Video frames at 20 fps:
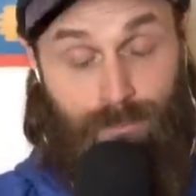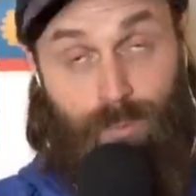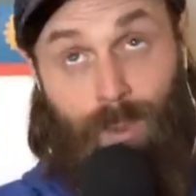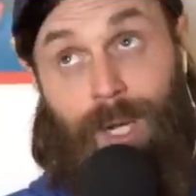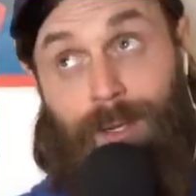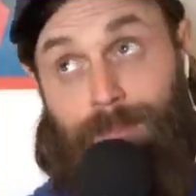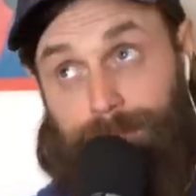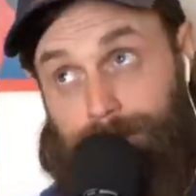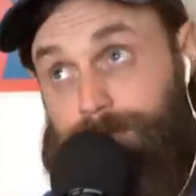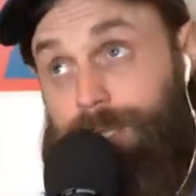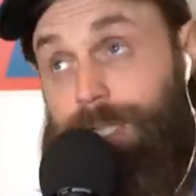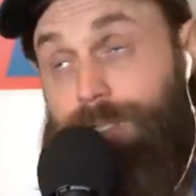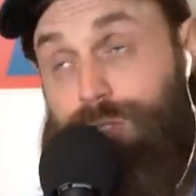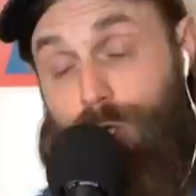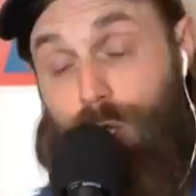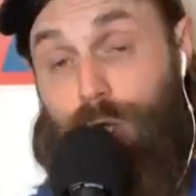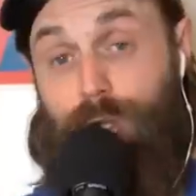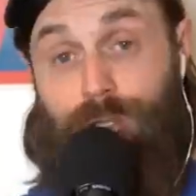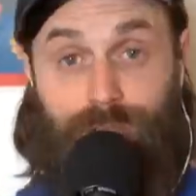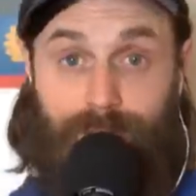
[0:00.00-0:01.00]
well,
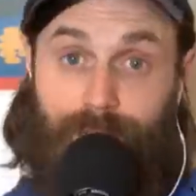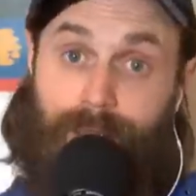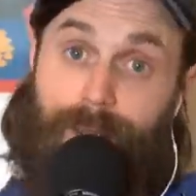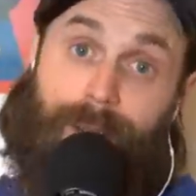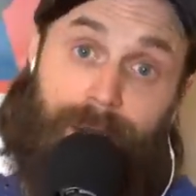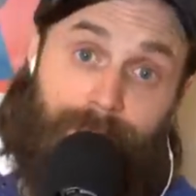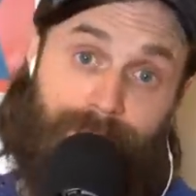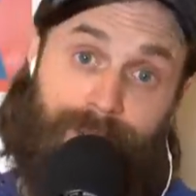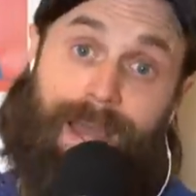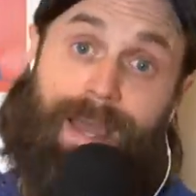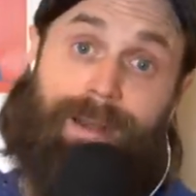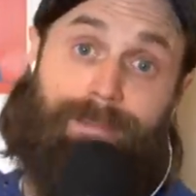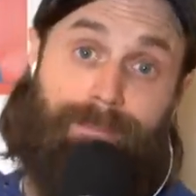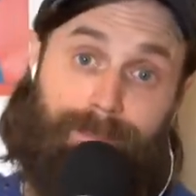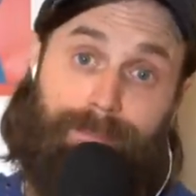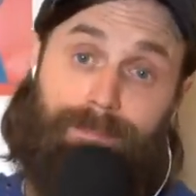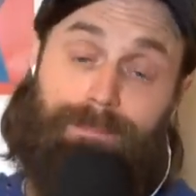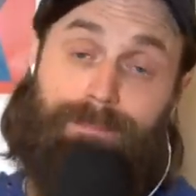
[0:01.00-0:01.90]
that's all I'll say about that.